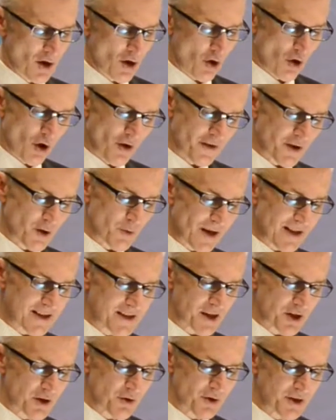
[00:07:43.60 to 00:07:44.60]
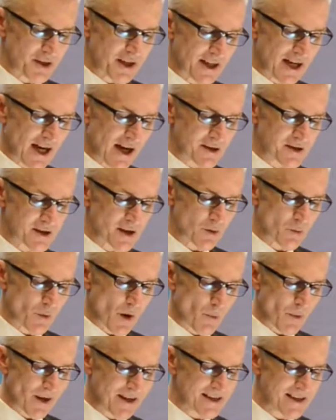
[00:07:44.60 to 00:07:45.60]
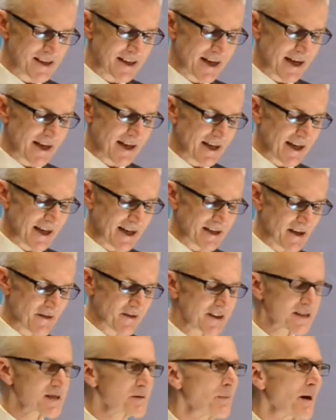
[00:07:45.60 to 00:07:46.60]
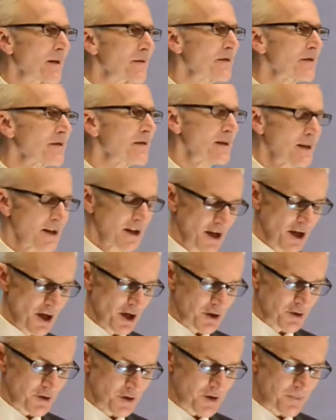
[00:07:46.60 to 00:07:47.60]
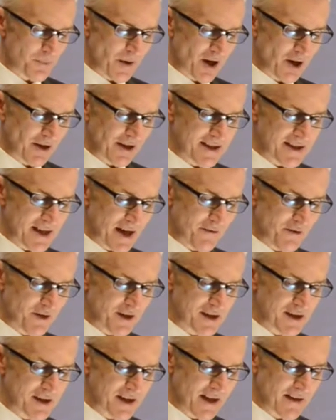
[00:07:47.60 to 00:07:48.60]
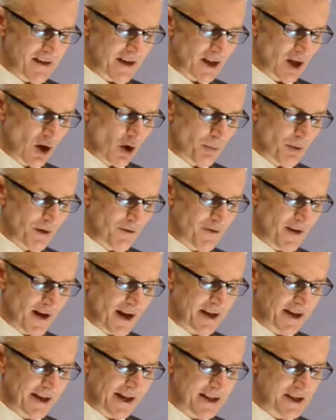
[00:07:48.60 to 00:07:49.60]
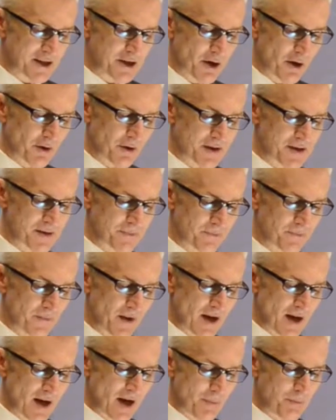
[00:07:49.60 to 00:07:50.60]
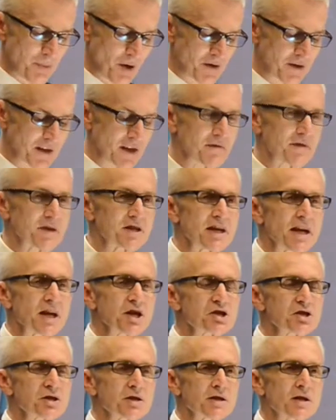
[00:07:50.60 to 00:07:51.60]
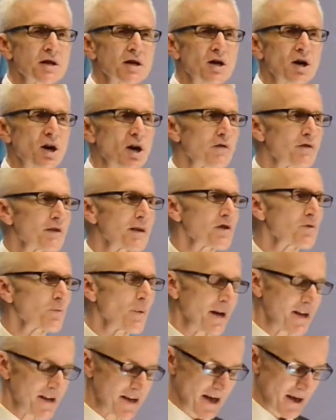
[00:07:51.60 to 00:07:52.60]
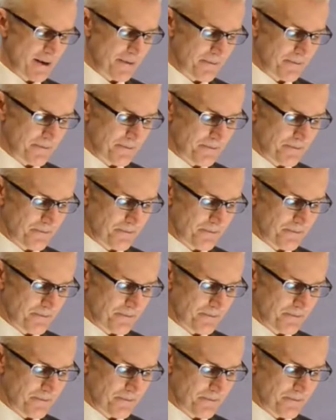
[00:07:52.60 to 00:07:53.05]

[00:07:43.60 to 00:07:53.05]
Or the UN Security Council, where once again later this month to speak on its efforts in the global fight against terrorism upon the invitation of Lithuania.